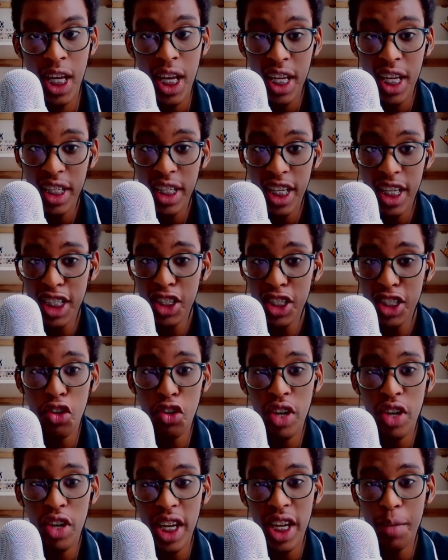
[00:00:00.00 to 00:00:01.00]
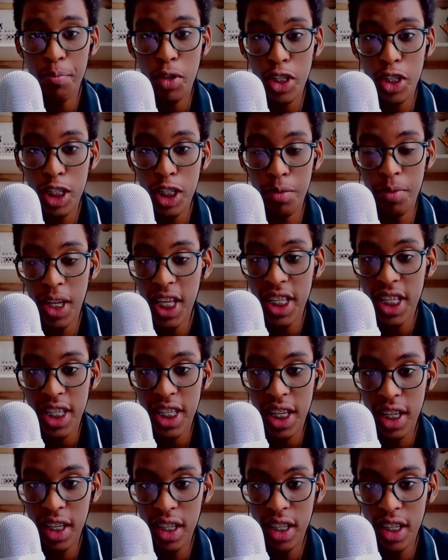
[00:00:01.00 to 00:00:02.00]
that's not really possible, is it?
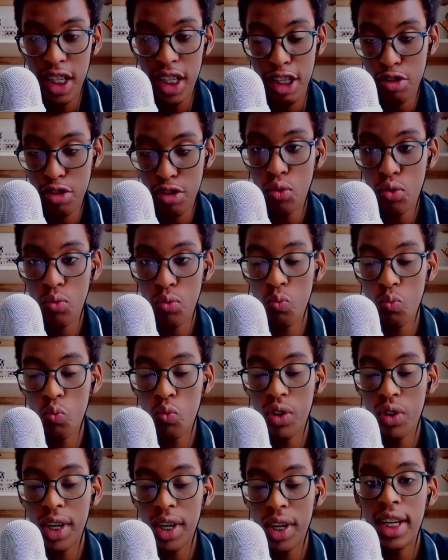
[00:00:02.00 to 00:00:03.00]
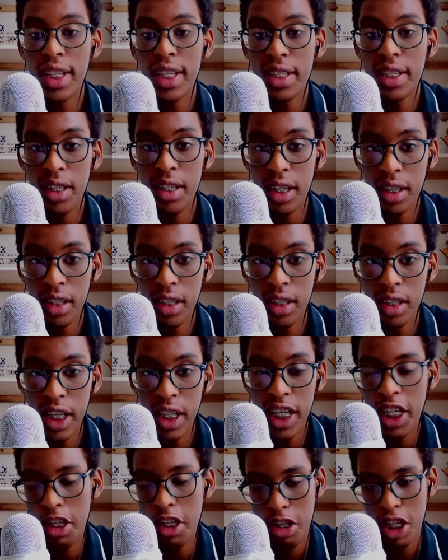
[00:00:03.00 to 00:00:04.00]
It's not realistic.
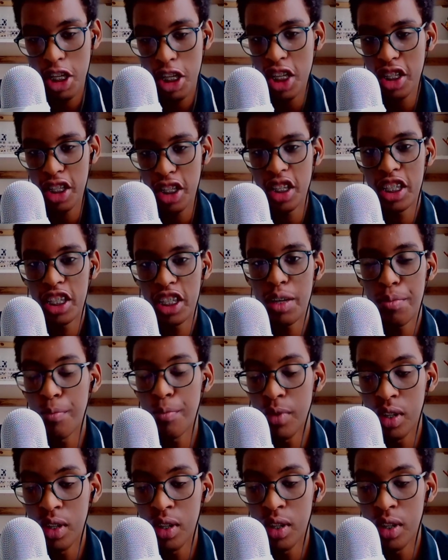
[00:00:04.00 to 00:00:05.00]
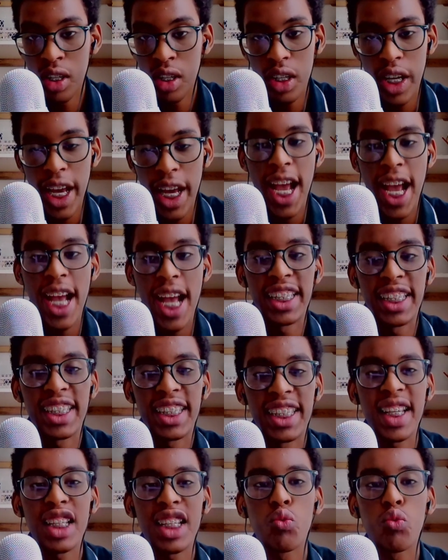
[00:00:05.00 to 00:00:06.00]
It's just a dream. And
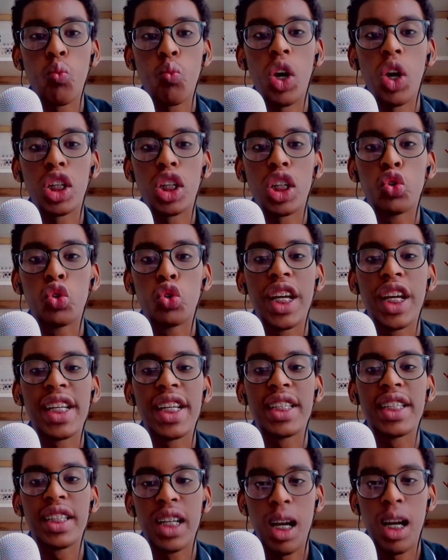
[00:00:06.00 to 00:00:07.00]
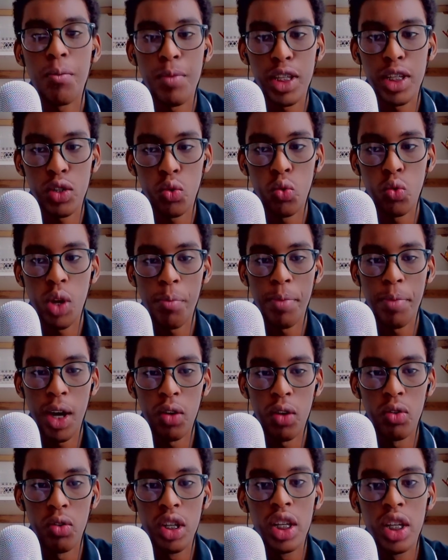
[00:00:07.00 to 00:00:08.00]
that's what today's grammar is all about.
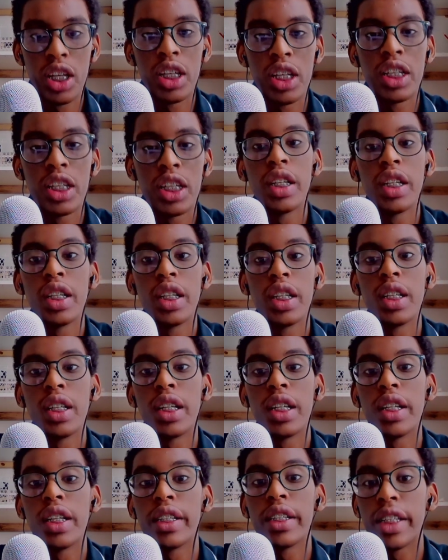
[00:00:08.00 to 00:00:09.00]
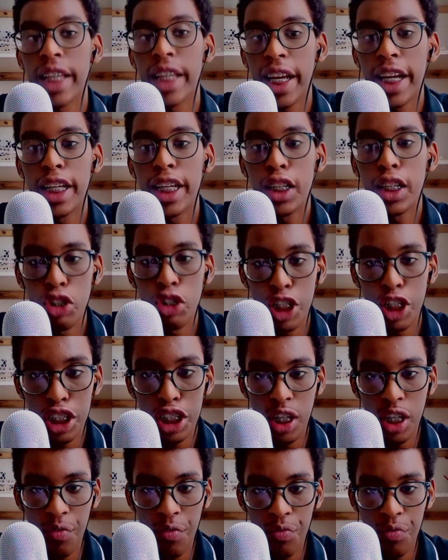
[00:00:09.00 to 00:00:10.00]
The second conditional.
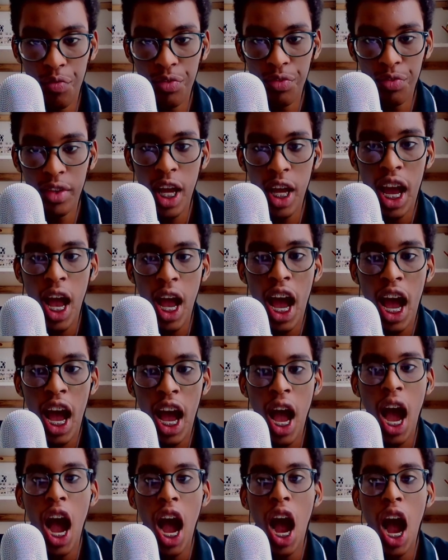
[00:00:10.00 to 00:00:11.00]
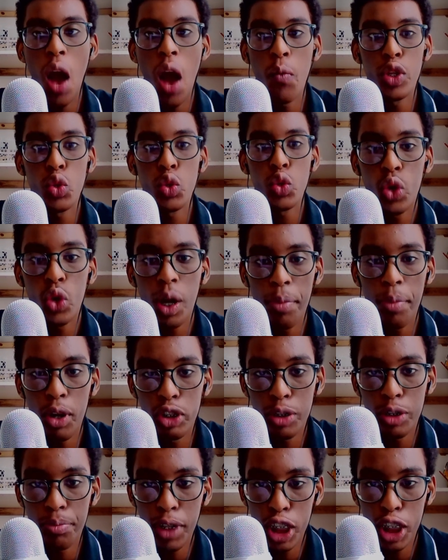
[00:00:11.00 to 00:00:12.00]
How we talk about
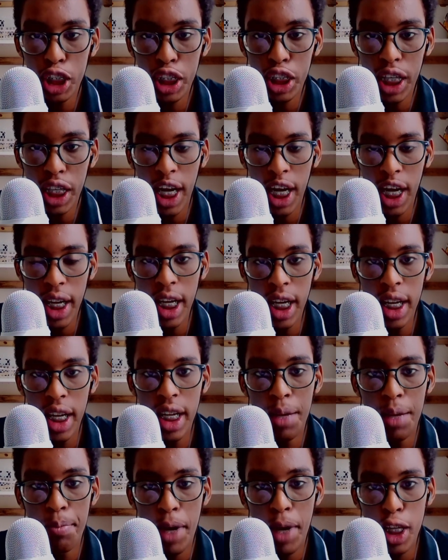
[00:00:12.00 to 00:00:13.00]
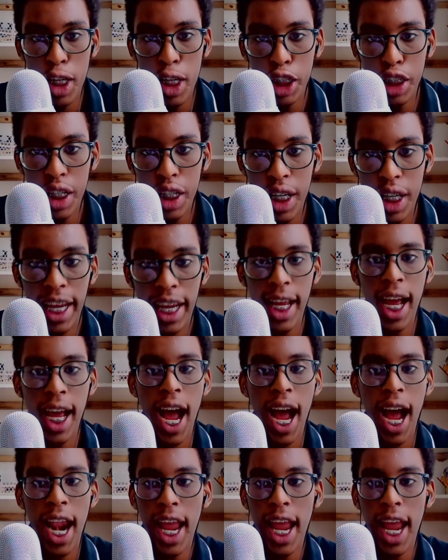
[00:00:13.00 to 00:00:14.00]
imaginary,
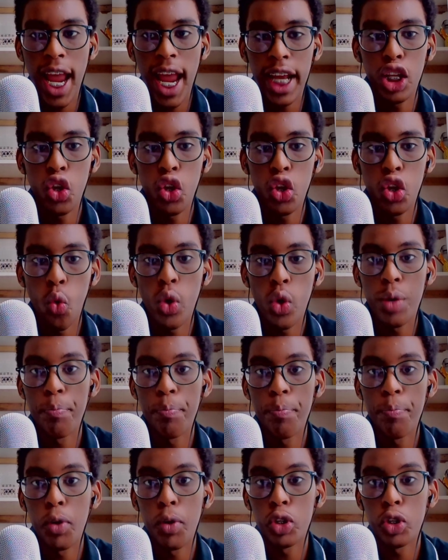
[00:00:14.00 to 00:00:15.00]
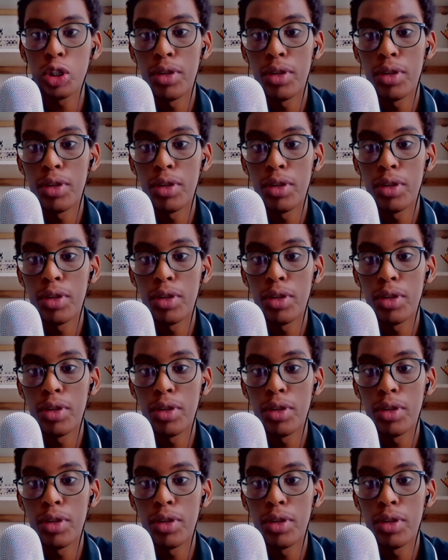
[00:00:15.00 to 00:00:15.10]
unlikely or impossible